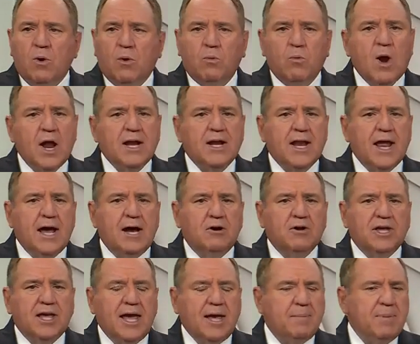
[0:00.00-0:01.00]
Well, right
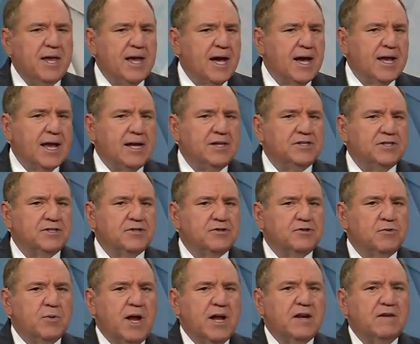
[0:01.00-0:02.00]
now, KBI
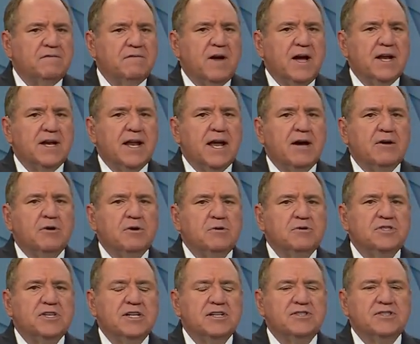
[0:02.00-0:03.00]
agents are trying to find out
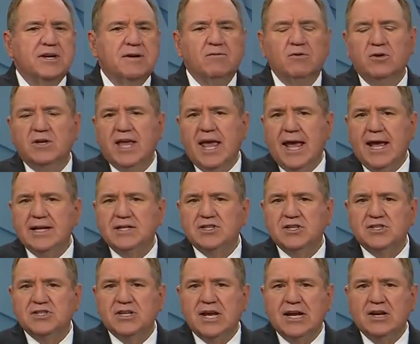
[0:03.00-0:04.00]
who sent several
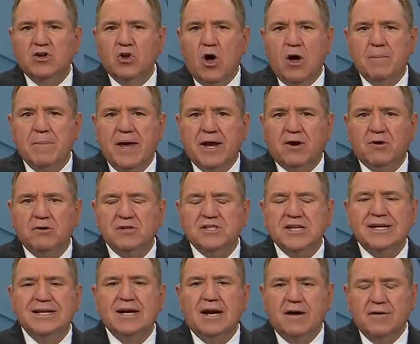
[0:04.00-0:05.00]
Kansas state
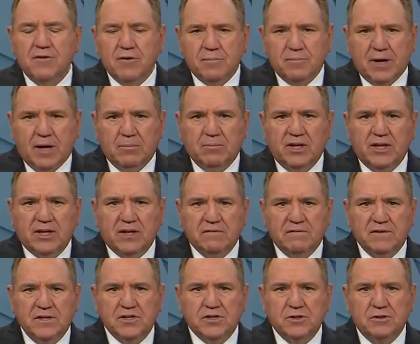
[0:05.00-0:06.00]
lawmakers and other
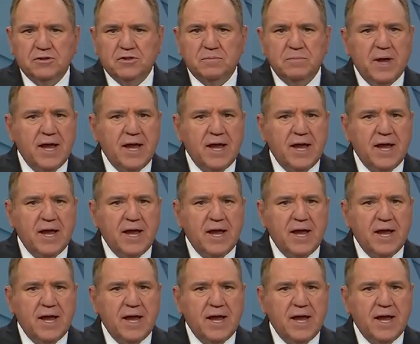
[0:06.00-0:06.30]
public officials